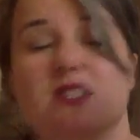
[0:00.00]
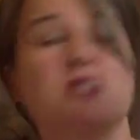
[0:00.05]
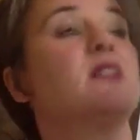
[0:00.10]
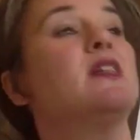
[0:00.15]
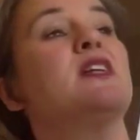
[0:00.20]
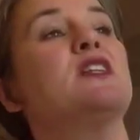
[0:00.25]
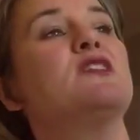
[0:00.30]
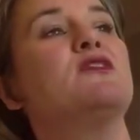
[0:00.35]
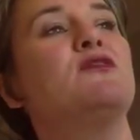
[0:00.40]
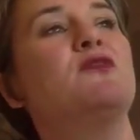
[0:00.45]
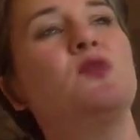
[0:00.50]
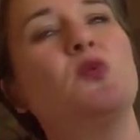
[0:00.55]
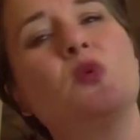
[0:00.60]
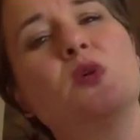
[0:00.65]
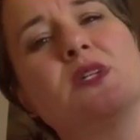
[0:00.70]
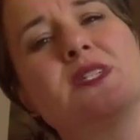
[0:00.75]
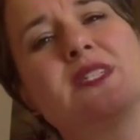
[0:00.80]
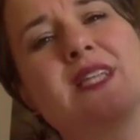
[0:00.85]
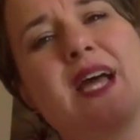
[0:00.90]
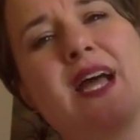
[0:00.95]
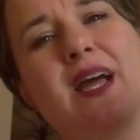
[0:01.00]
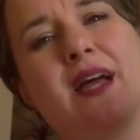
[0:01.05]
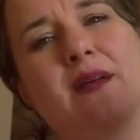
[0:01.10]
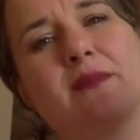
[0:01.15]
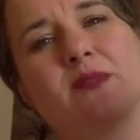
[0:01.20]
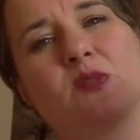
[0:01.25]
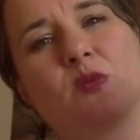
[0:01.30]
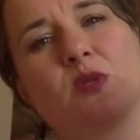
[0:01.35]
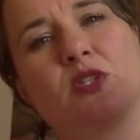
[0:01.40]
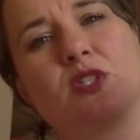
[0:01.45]
So that's 4
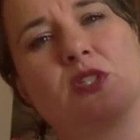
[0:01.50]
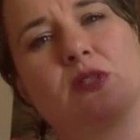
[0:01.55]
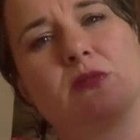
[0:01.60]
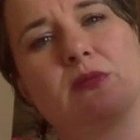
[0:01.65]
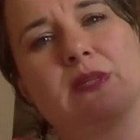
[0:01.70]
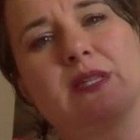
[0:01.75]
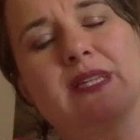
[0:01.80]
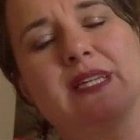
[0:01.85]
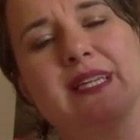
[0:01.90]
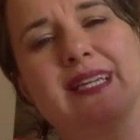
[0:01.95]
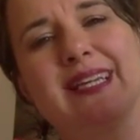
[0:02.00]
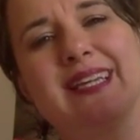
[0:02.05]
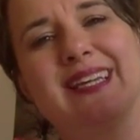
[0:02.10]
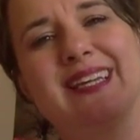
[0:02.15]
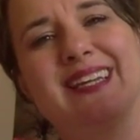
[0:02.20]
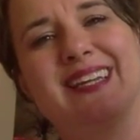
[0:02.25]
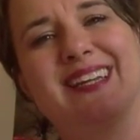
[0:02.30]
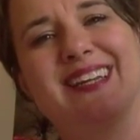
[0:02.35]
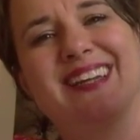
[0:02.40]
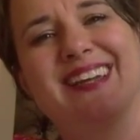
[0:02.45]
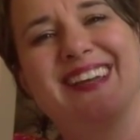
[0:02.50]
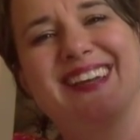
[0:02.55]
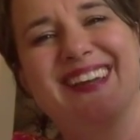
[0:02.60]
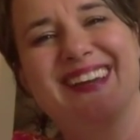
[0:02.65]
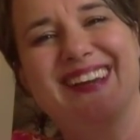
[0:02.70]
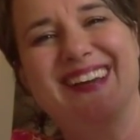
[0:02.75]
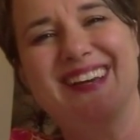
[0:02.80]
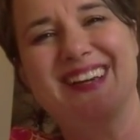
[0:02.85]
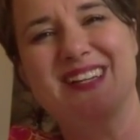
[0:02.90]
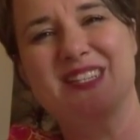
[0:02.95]
times what you really need
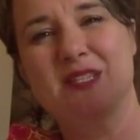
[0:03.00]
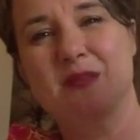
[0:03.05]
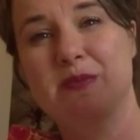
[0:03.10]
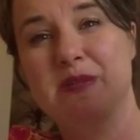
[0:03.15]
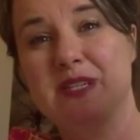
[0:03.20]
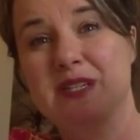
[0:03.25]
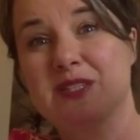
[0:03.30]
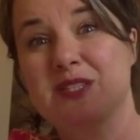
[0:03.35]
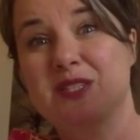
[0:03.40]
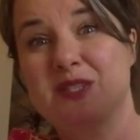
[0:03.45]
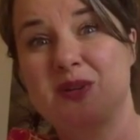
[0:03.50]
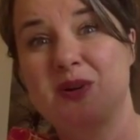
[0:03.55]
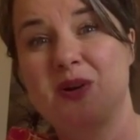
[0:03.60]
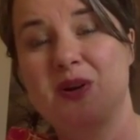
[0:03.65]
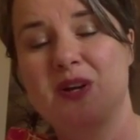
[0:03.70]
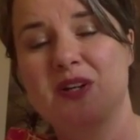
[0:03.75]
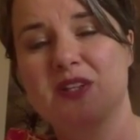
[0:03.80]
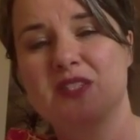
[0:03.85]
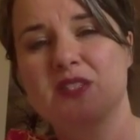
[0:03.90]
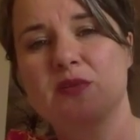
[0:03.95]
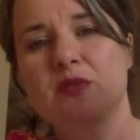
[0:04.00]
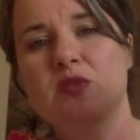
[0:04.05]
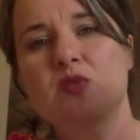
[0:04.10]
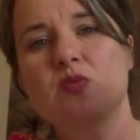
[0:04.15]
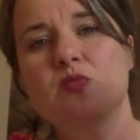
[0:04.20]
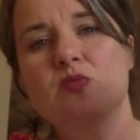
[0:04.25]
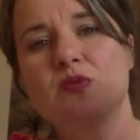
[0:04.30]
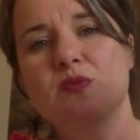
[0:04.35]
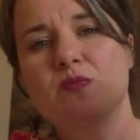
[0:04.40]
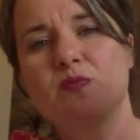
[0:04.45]
to be a star. So it's
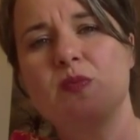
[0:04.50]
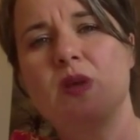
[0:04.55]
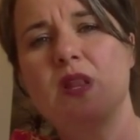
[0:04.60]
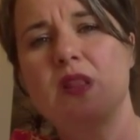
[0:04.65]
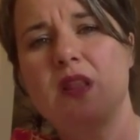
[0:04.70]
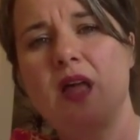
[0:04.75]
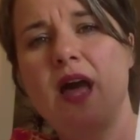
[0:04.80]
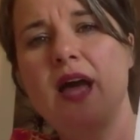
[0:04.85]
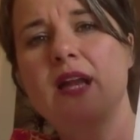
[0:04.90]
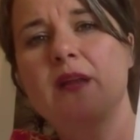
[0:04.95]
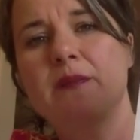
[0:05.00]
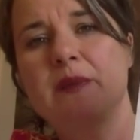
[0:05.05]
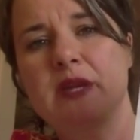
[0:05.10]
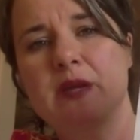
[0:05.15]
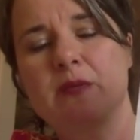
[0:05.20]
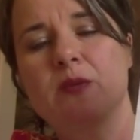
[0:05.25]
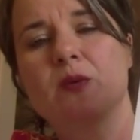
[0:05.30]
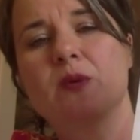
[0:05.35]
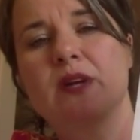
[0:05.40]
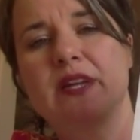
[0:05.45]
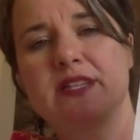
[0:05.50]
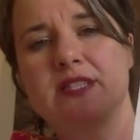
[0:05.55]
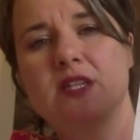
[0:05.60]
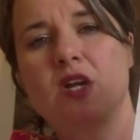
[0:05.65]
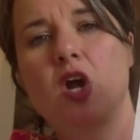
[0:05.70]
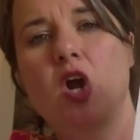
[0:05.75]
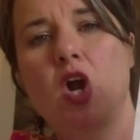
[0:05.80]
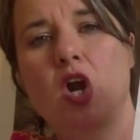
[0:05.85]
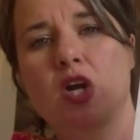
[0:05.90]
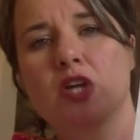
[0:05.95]
a lot of people, it's a
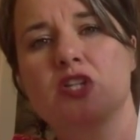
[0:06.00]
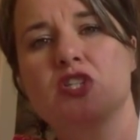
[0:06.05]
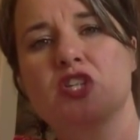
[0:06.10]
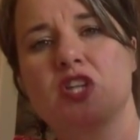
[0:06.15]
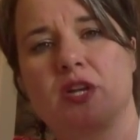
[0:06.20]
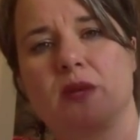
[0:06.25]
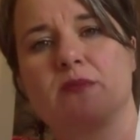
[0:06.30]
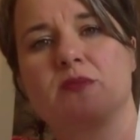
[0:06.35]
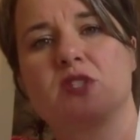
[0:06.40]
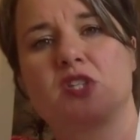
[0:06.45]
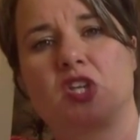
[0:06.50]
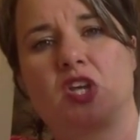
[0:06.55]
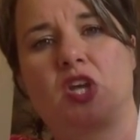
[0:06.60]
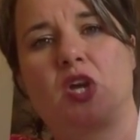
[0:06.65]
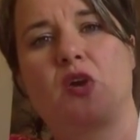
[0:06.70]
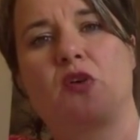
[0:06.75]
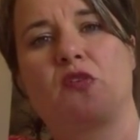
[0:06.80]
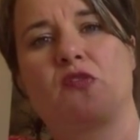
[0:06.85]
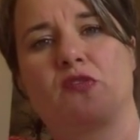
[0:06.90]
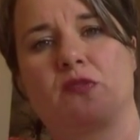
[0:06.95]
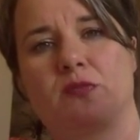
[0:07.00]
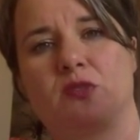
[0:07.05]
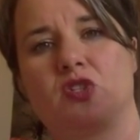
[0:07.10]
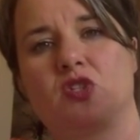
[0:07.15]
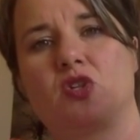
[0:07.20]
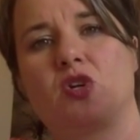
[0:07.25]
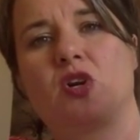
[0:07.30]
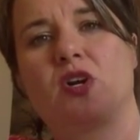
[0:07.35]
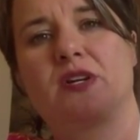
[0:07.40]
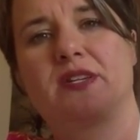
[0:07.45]
hard jump to go from
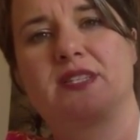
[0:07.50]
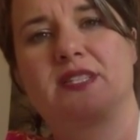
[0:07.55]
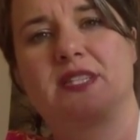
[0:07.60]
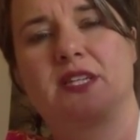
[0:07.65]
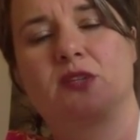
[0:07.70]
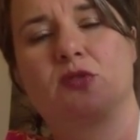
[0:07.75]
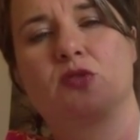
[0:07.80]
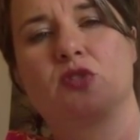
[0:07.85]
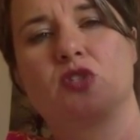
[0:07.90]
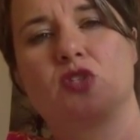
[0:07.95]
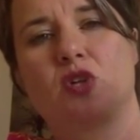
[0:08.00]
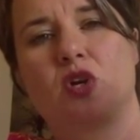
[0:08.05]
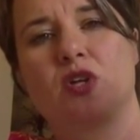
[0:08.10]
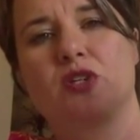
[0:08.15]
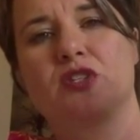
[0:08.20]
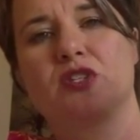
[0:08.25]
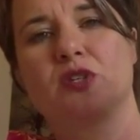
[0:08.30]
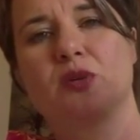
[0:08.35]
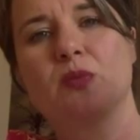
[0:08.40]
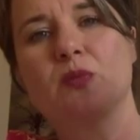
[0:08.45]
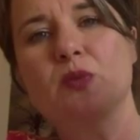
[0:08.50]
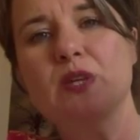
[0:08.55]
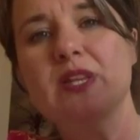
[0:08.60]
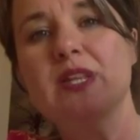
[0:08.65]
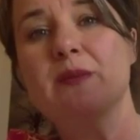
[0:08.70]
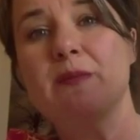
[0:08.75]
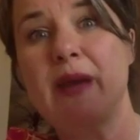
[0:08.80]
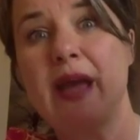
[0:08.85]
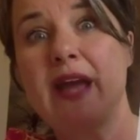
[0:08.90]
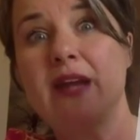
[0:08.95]
star to senior star. So
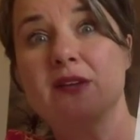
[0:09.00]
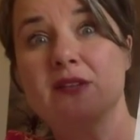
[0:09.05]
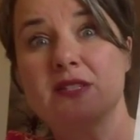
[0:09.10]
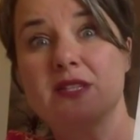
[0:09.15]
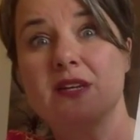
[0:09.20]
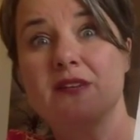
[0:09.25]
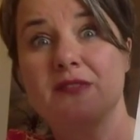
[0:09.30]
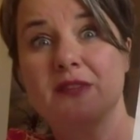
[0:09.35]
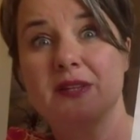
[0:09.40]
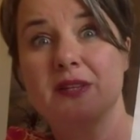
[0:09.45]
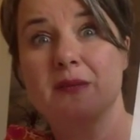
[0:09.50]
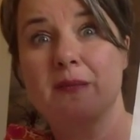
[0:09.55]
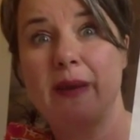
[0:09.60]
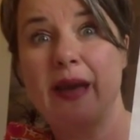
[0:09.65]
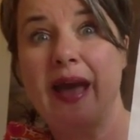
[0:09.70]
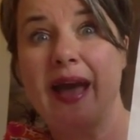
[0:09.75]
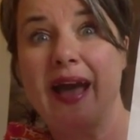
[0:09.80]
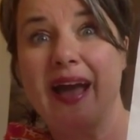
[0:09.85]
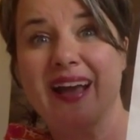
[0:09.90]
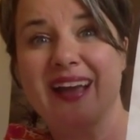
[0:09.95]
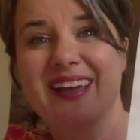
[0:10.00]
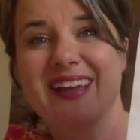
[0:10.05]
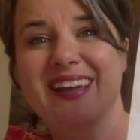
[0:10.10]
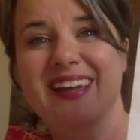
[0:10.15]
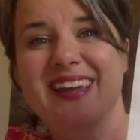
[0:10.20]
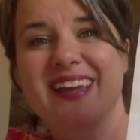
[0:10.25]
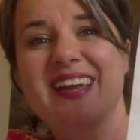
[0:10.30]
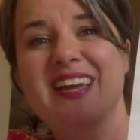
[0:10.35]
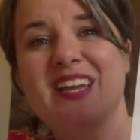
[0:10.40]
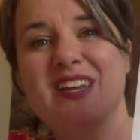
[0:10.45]
really pat yourself on the back
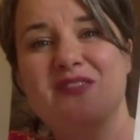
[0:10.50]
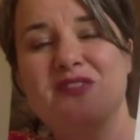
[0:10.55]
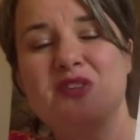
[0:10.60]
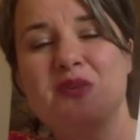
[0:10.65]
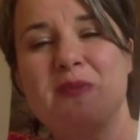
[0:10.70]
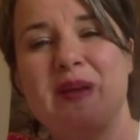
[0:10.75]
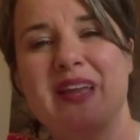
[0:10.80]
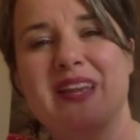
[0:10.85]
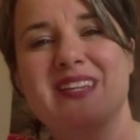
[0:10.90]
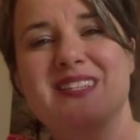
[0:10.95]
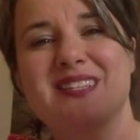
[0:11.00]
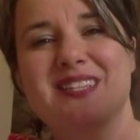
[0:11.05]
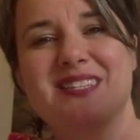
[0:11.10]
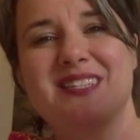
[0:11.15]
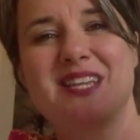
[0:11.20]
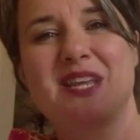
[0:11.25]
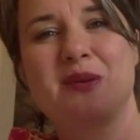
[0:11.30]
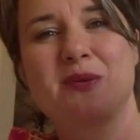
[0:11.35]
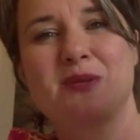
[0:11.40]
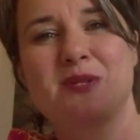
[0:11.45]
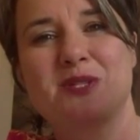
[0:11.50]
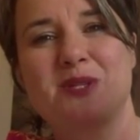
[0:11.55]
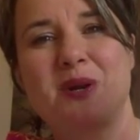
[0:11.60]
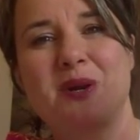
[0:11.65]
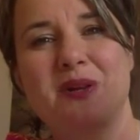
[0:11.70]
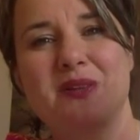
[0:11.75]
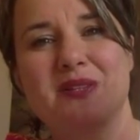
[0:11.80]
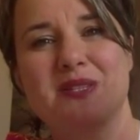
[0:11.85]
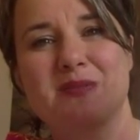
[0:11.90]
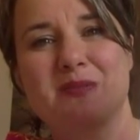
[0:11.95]
if you made it to senior
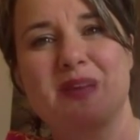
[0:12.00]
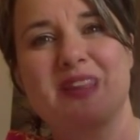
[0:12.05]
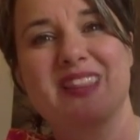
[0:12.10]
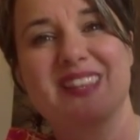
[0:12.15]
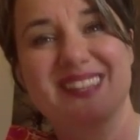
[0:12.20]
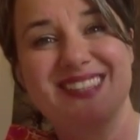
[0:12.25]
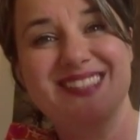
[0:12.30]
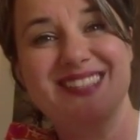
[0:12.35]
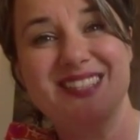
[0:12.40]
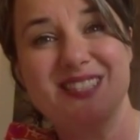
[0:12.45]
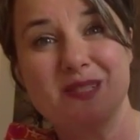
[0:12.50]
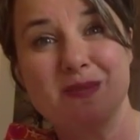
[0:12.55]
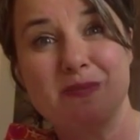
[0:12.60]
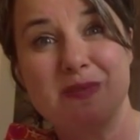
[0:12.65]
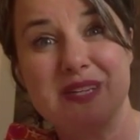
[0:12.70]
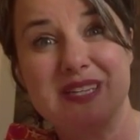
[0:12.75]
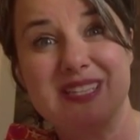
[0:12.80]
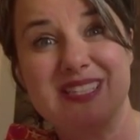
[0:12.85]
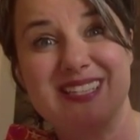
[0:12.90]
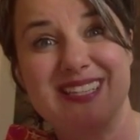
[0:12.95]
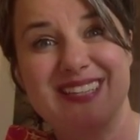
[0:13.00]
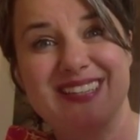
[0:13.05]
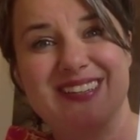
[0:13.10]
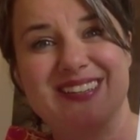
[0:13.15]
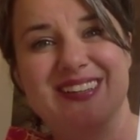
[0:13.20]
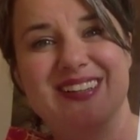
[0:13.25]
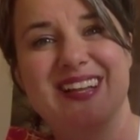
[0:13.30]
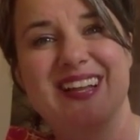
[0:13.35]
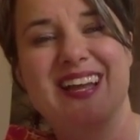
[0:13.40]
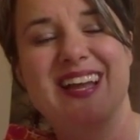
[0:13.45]
star this month, because it's a big
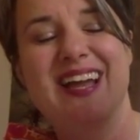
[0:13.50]
deal.